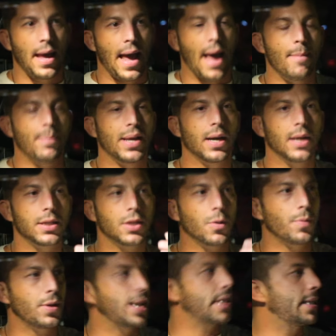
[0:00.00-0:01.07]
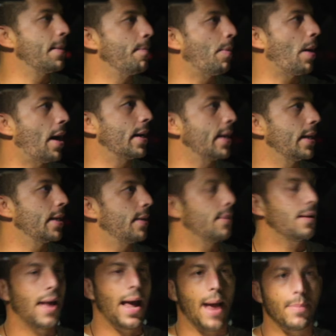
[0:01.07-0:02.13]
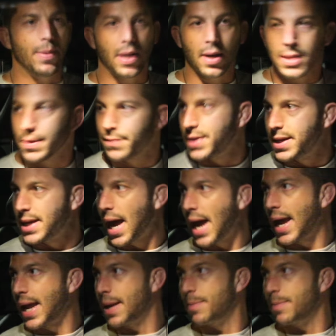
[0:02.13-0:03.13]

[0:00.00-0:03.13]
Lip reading: And because they're disembodied, and because of the diet,